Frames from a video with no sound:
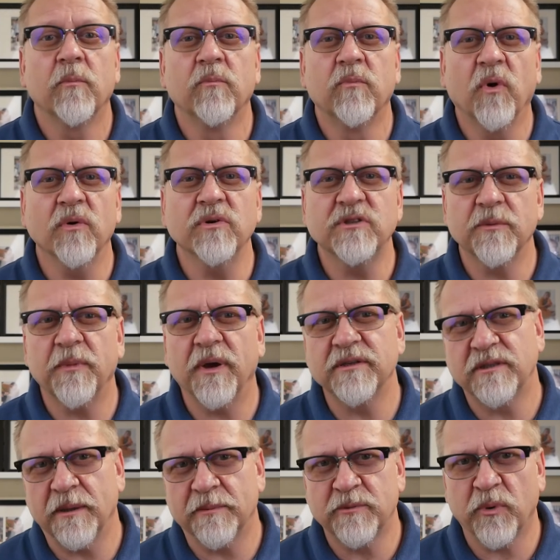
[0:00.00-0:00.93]
most of my
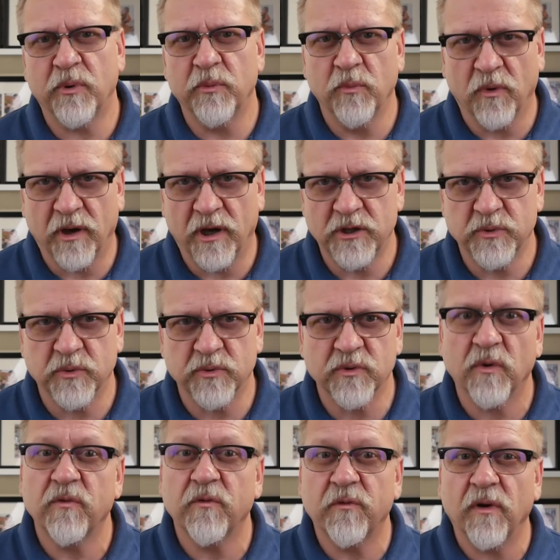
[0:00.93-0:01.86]
subsequent modules
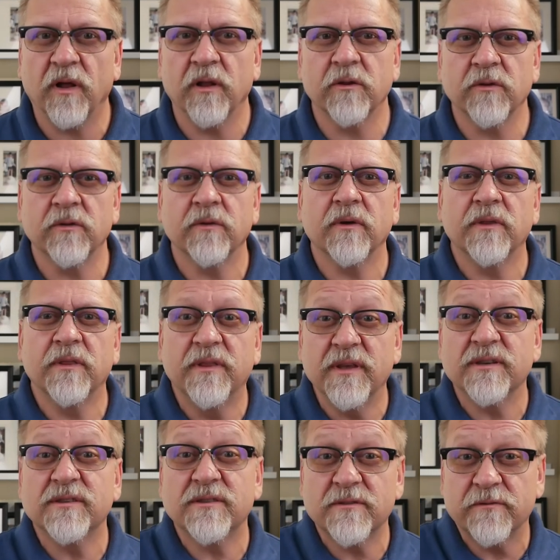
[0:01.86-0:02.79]
will follow
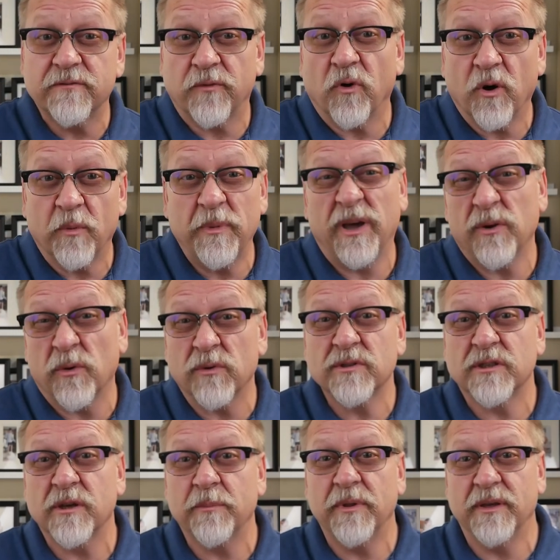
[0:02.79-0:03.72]
this format or
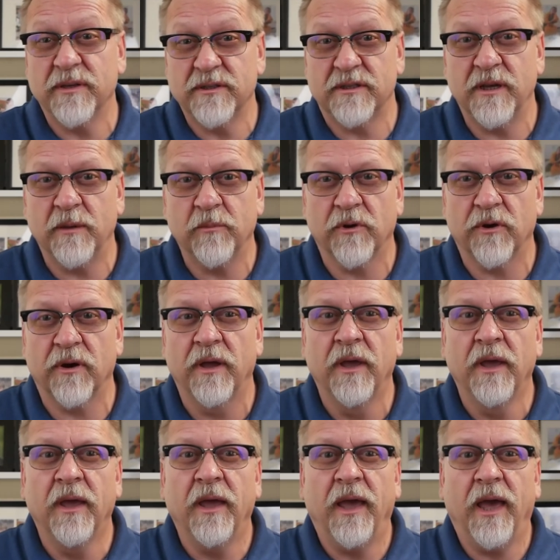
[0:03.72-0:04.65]
something similar
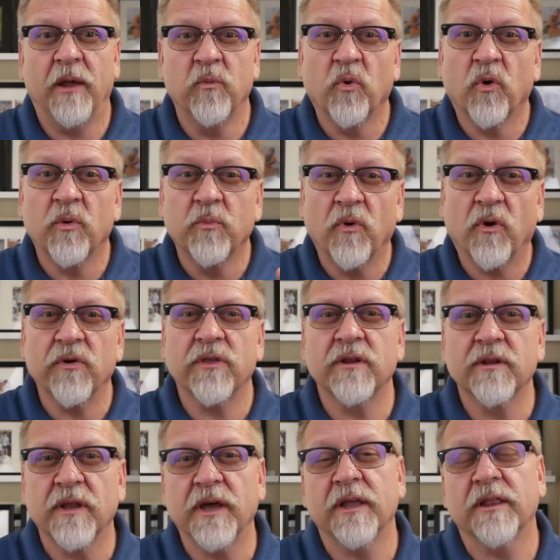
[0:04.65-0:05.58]
and will more
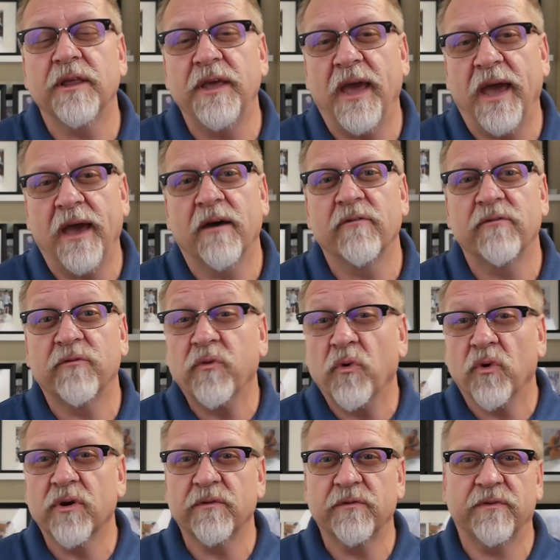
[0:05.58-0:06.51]
than likely have
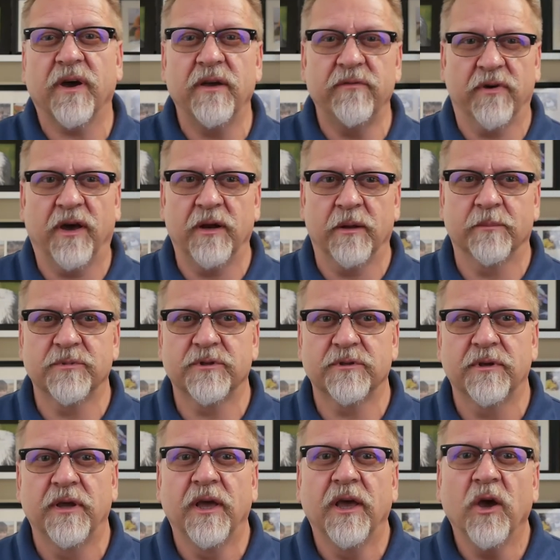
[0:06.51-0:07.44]
four to five
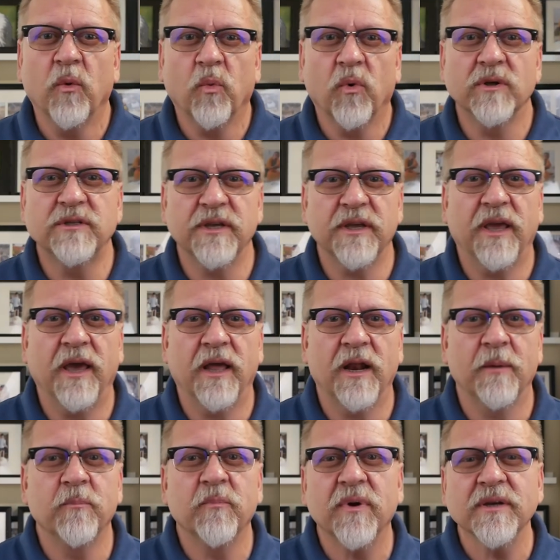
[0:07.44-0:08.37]
items. Once again,
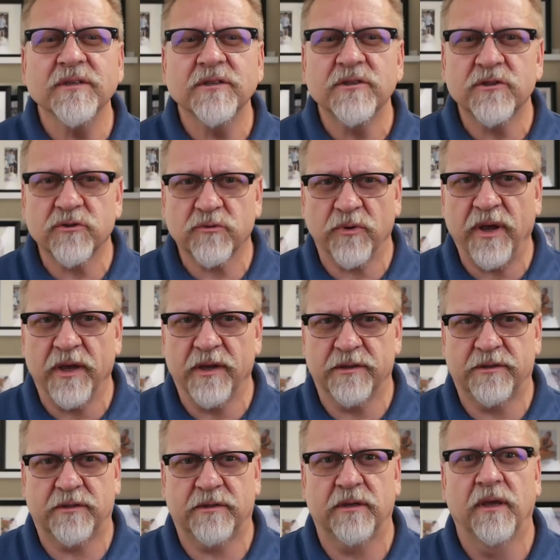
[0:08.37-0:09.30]
I must
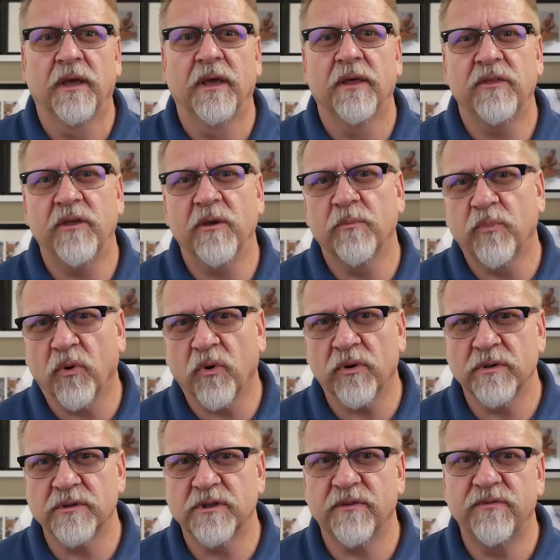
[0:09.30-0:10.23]
stress the
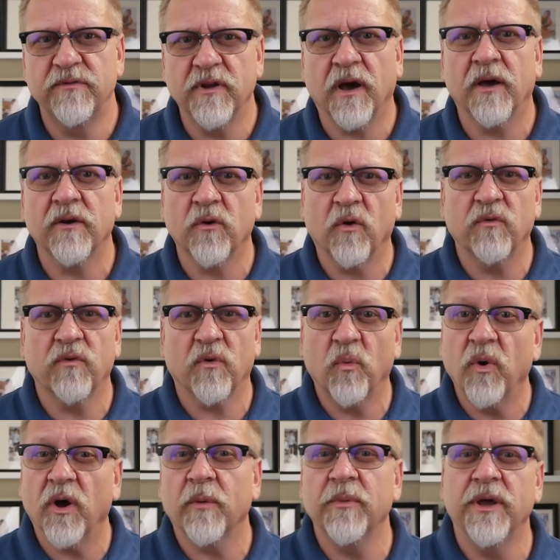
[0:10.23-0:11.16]
importance of not
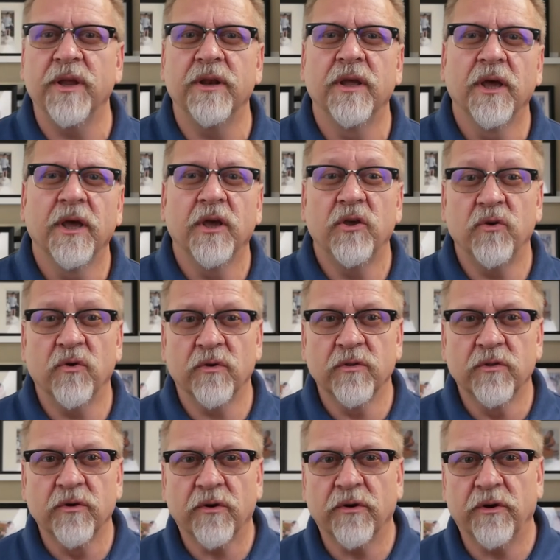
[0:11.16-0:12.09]
overwhelming your
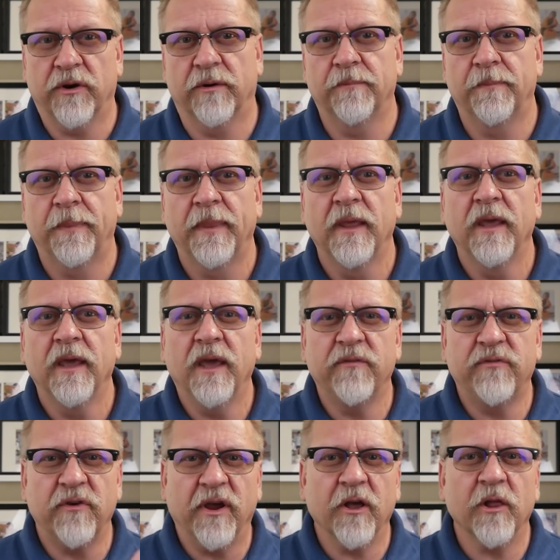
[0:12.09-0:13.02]
learner.
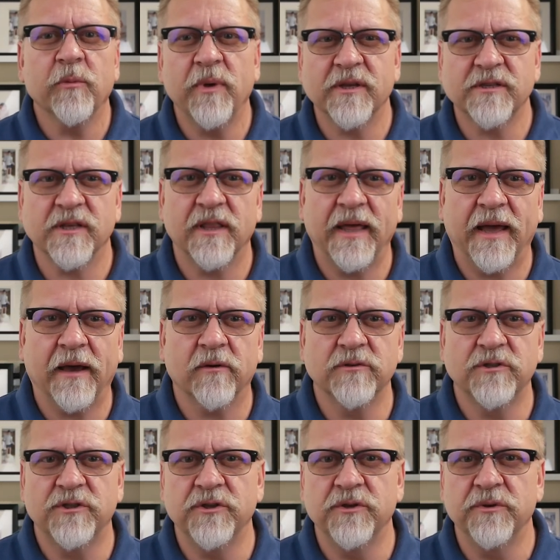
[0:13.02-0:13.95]
If your LMS
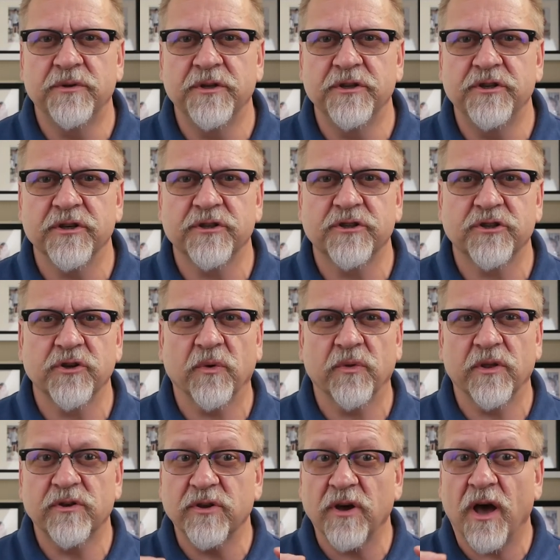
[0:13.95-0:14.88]
allows you to just show
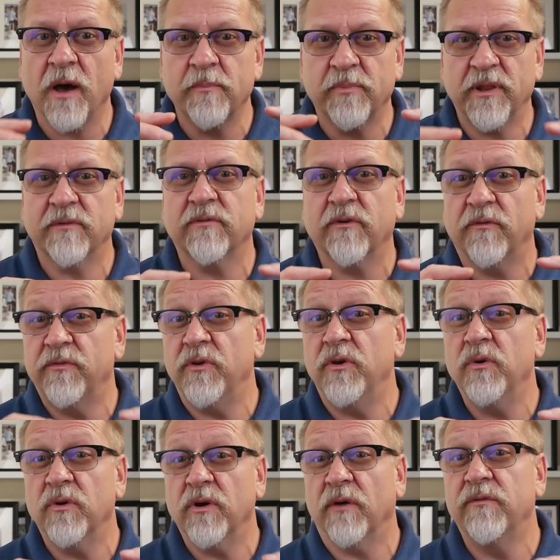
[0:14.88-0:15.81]
the top level
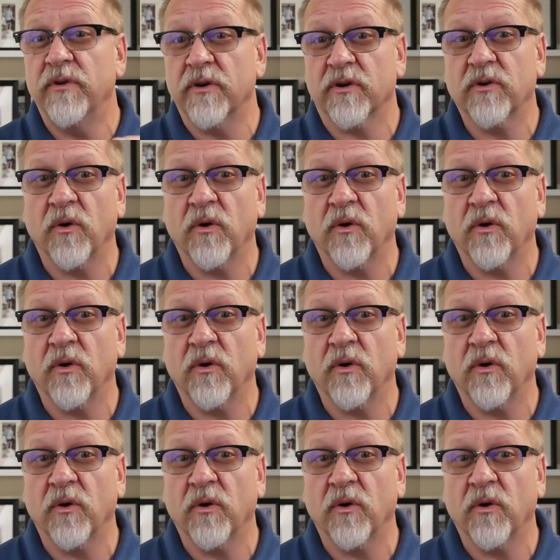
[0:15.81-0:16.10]
view of your